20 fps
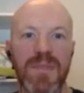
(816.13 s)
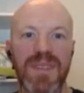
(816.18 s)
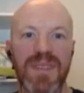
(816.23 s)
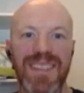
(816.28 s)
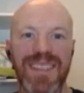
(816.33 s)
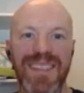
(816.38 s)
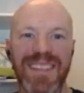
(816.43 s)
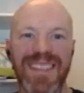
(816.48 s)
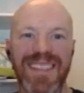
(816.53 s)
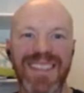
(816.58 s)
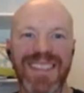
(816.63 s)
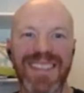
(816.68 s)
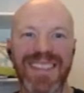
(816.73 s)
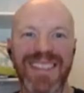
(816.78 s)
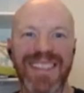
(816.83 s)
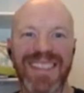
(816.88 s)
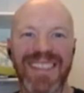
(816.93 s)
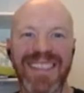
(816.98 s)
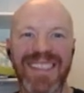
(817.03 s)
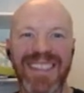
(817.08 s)

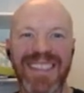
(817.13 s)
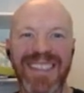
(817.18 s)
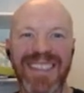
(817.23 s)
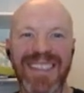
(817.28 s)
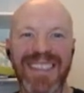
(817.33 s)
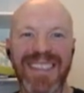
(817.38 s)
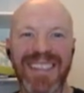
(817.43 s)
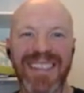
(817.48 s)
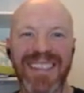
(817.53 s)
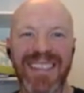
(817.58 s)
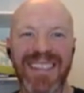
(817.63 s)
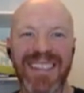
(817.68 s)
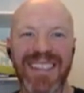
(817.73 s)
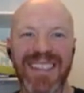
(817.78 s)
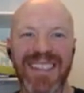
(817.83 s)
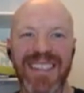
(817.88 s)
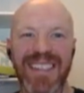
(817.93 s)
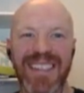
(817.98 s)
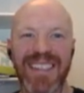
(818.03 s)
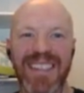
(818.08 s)

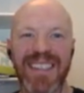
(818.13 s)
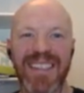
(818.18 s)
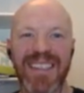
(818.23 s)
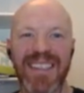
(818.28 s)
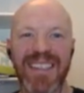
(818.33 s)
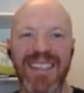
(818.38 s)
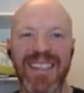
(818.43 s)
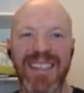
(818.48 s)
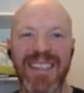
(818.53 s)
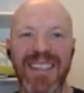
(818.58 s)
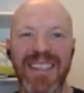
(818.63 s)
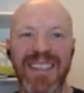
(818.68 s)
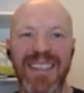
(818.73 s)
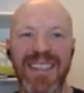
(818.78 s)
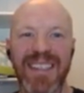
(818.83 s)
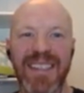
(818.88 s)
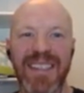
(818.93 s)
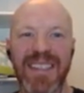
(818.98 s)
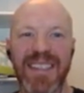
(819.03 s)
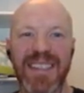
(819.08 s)

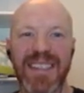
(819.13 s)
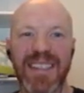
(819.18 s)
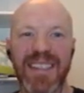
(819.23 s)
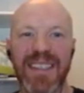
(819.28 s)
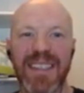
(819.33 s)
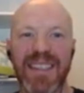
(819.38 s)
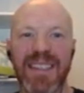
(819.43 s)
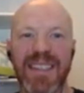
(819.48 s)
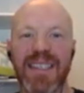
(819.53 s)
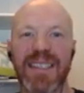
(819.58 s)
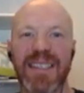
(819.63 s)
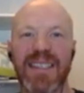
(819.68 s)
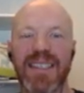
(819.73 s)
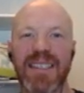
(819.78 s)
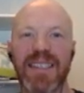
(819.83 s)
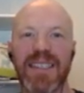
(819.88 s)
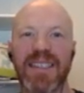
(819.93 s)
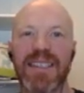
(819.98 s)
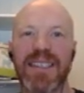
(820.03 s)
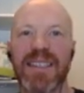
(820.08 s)

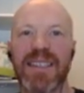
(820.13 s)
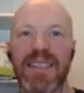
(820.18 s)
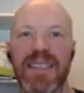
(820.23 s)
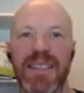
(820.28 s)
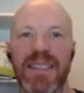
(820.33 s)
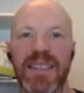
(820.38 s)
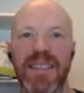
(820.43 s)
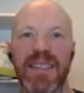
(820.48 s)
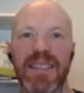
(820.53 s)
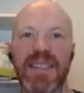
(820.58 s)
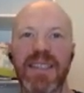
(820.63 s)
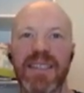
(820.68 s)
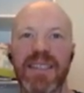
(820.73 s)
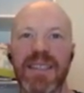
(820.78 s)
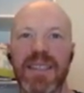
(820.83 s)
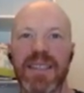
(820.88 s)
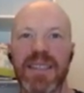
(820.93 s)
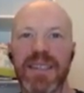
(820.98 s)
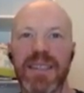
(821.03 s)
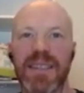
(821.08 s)

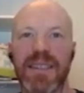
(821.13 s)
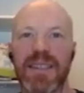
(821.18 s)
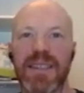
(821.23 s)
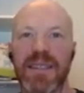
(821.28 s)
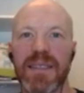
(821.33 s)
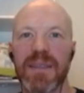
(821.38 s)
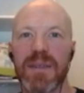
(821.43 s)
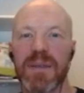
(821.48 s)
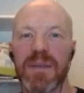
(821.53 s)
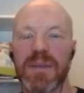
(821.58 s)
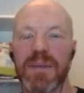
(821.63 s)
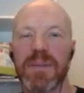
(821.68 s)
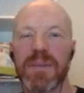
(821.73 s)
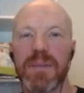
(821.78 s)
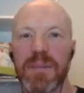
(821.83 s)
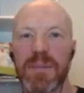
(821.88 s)
No words are spoken by the person on screen.